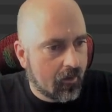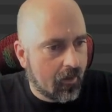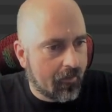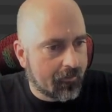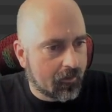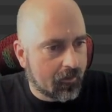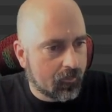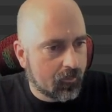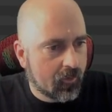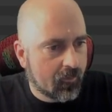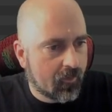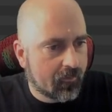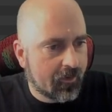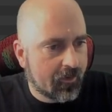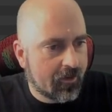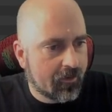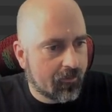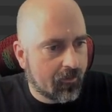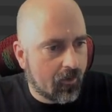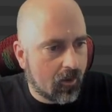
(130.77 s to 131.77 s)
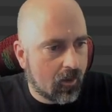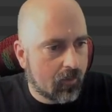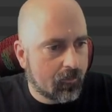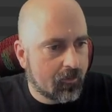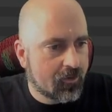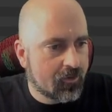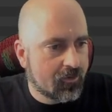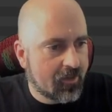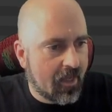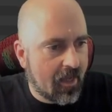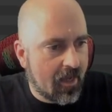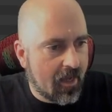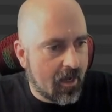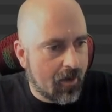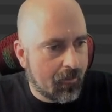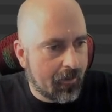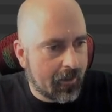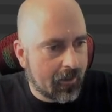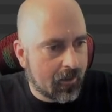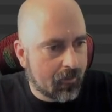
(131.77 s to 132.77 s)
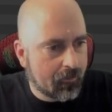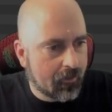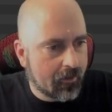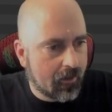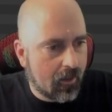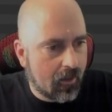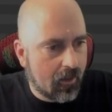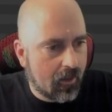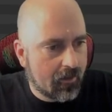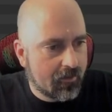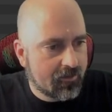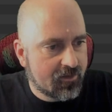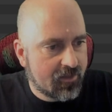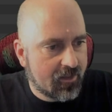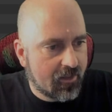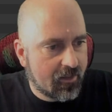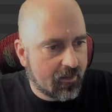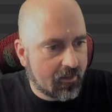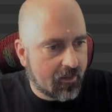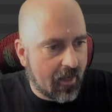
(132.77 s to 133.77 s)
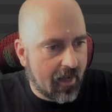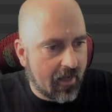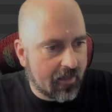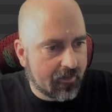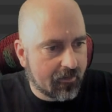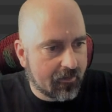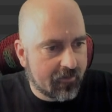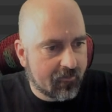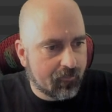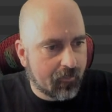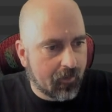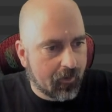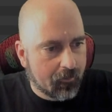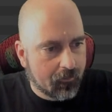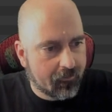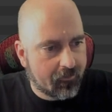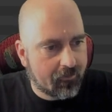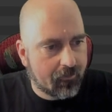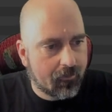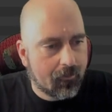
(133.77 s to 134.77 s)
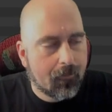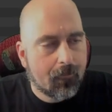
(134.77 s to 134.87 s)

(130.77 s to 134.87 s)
And then I'll move over here to the armature tab, and I'm going to untick add leaf bones.